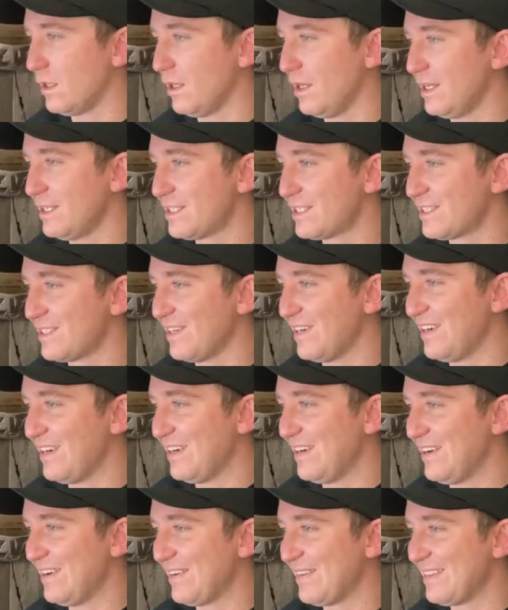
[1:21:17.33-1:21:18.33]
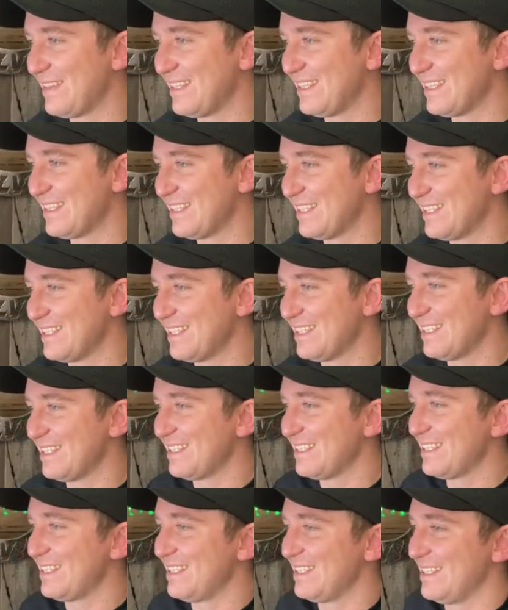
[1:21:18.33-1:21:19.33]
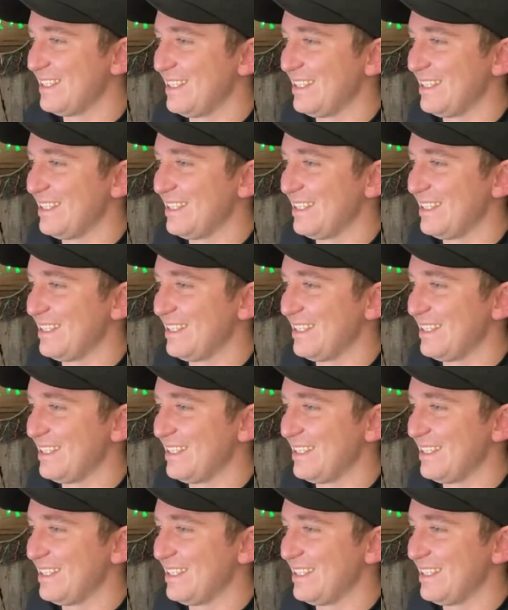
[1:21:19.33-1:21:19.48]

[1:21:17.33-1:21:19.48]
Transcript: Let's go. The the